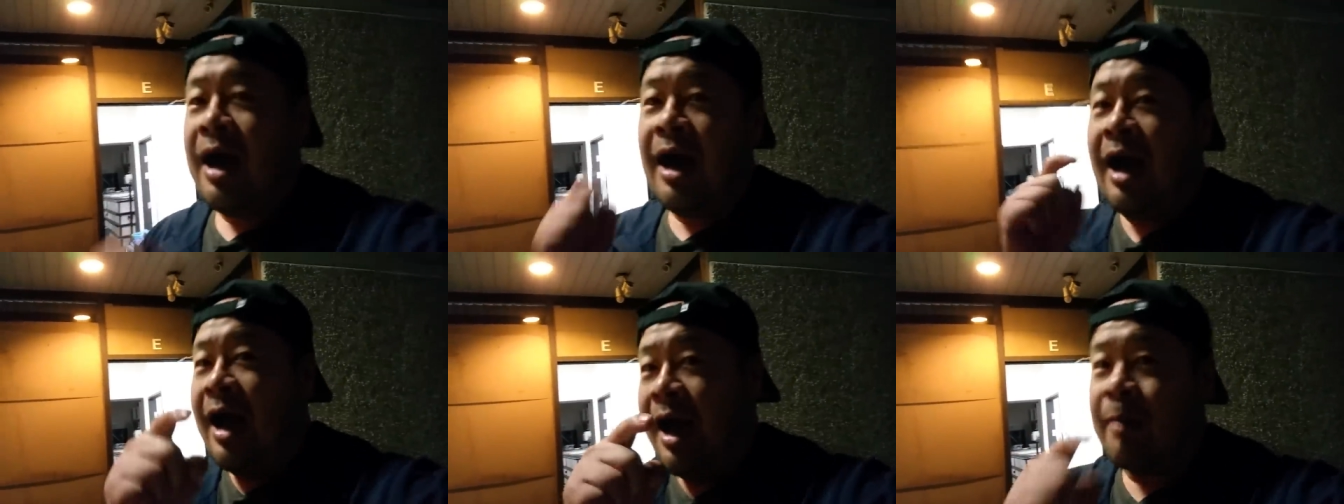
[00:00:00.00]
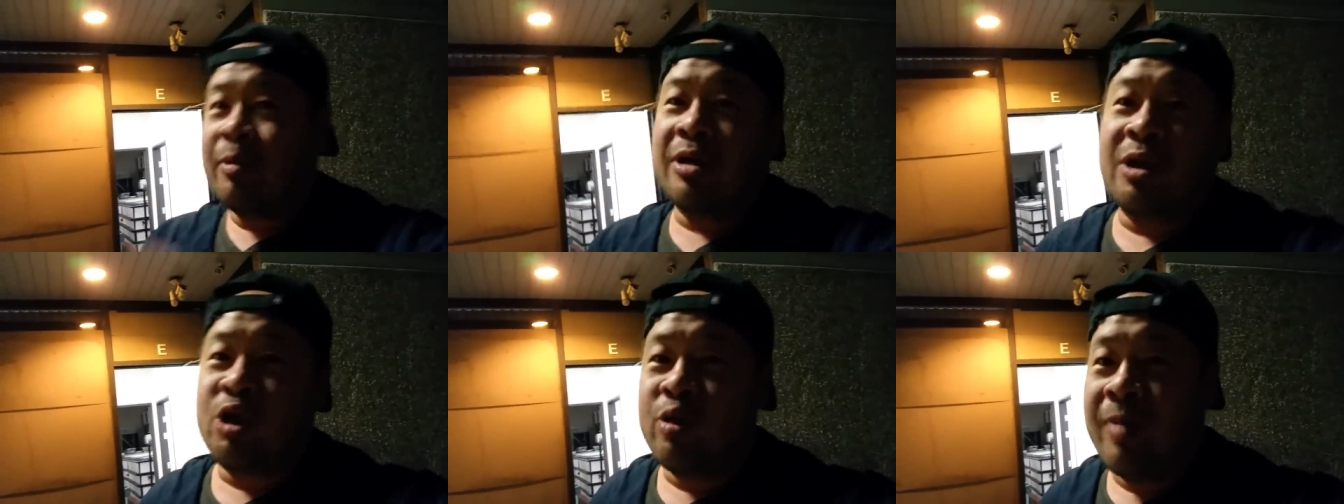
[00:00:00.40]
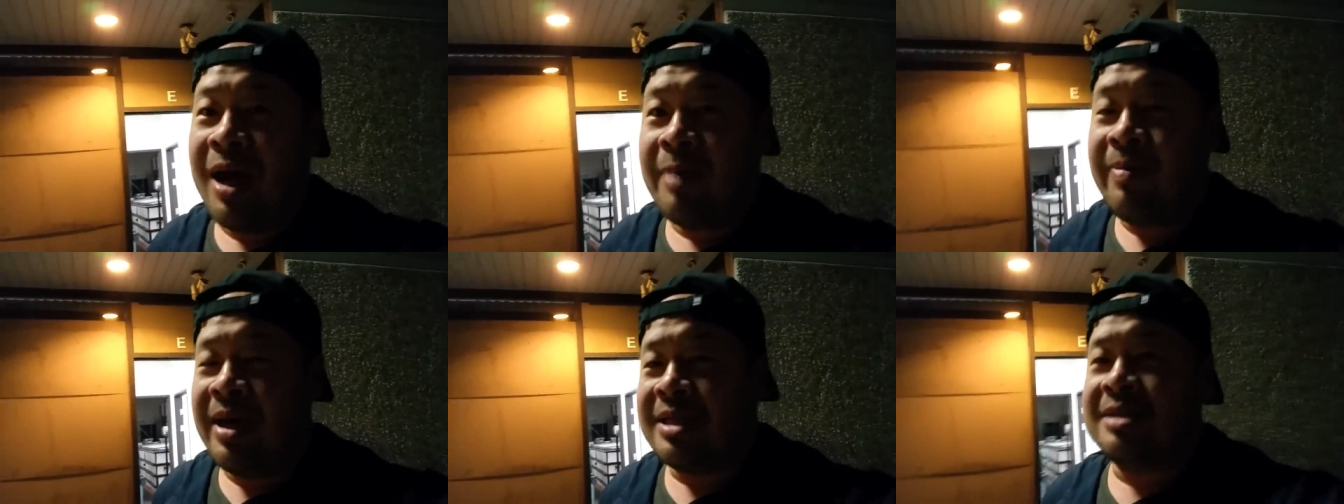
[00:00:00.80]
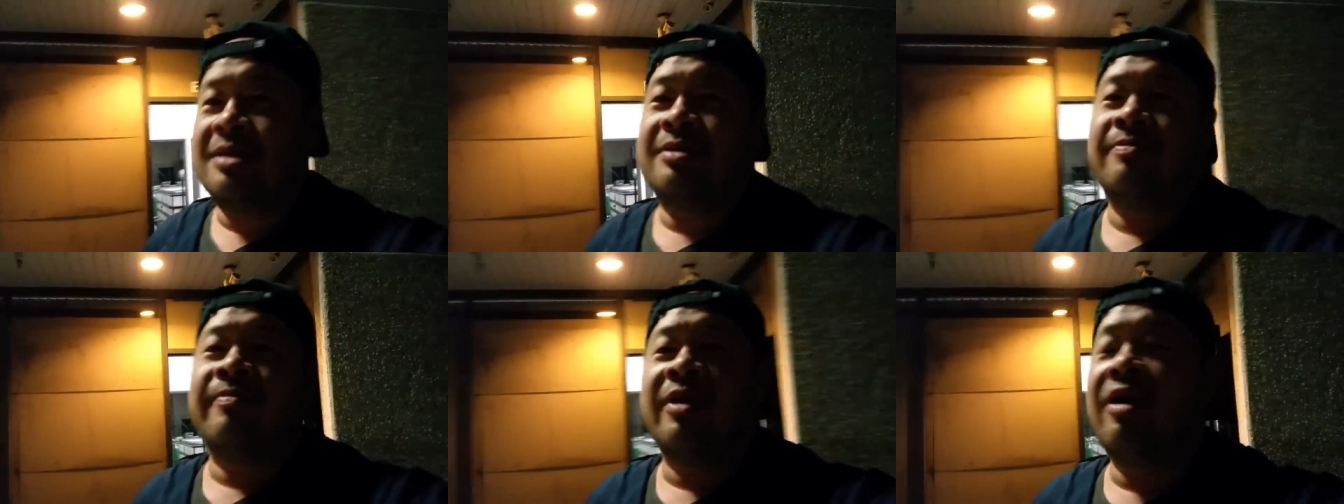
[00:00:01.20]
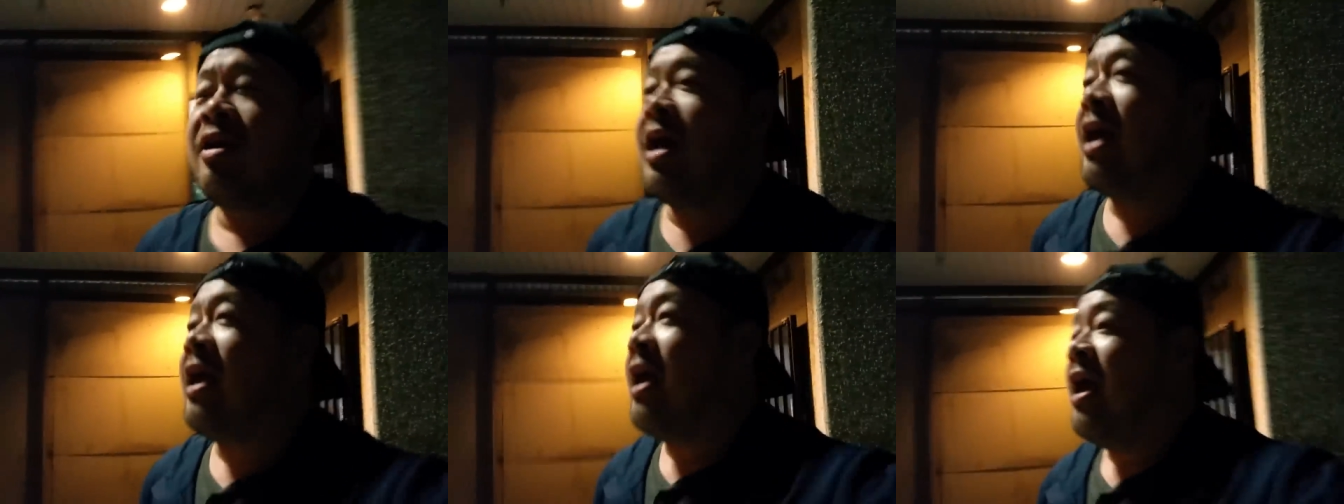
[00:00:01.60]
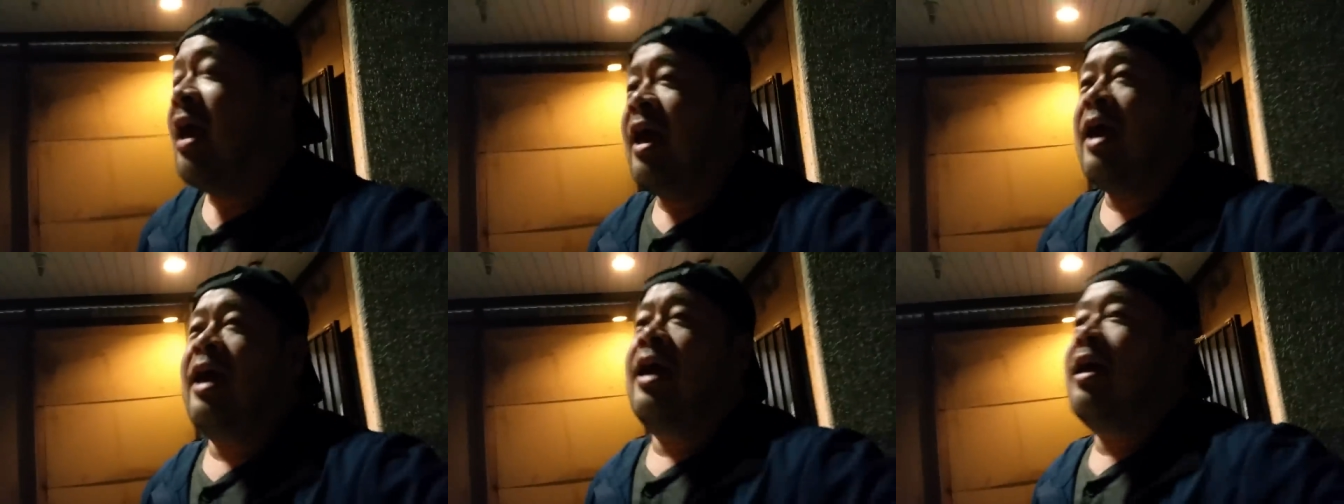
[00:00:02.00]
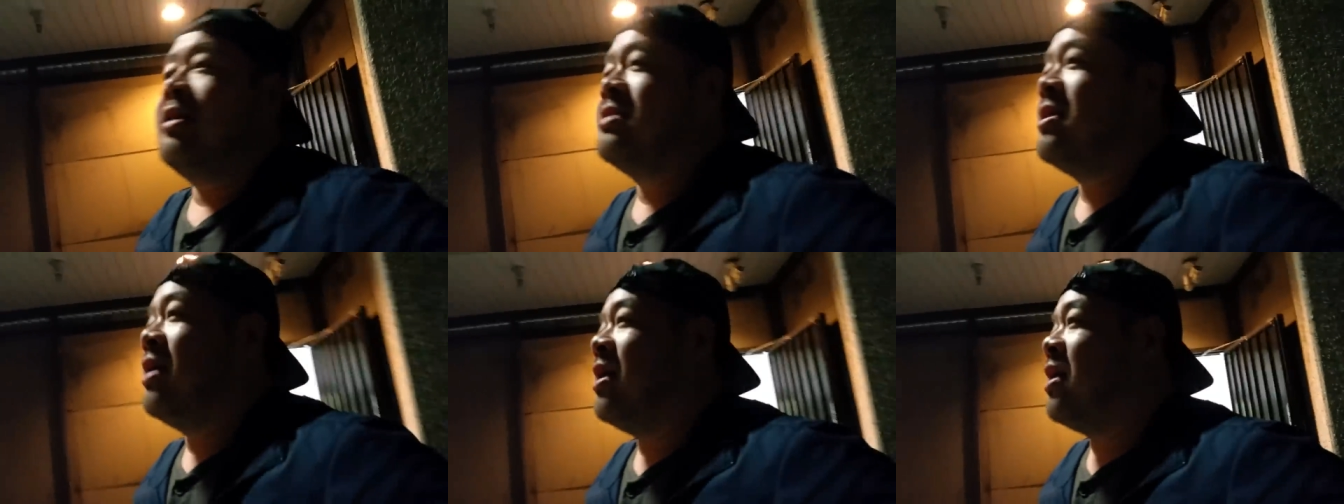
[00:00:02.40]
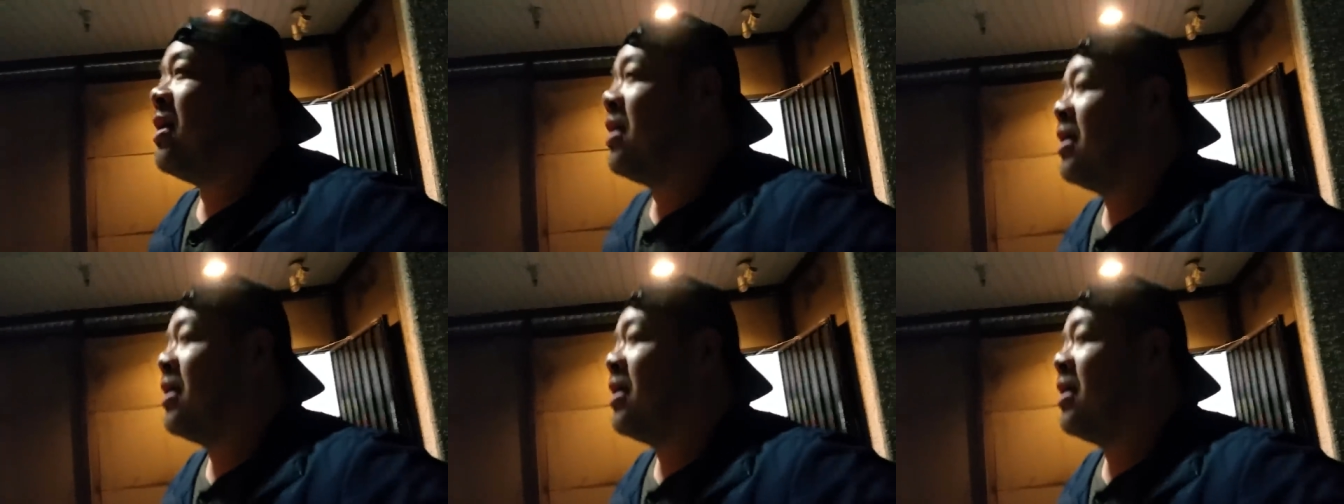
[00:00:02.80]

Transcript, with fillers: I'm gonna do my best, okay? And uh,